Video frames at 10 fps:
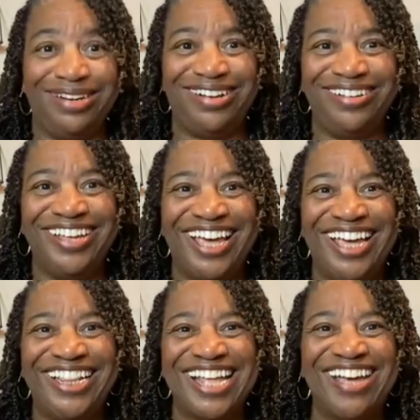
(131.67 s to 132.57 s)

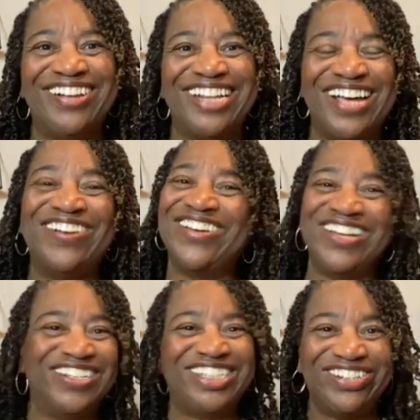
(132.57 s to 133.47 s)
Okay, that'll get
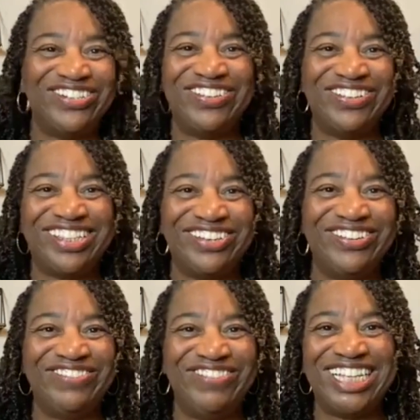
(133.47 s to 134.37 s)
us through
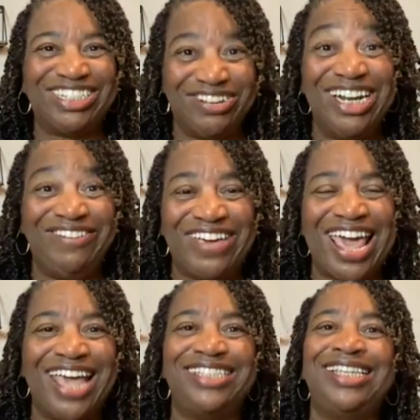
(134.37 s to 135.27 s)
the mix really
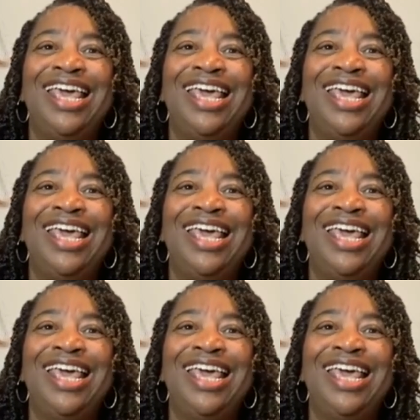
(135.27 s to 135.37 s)
fast.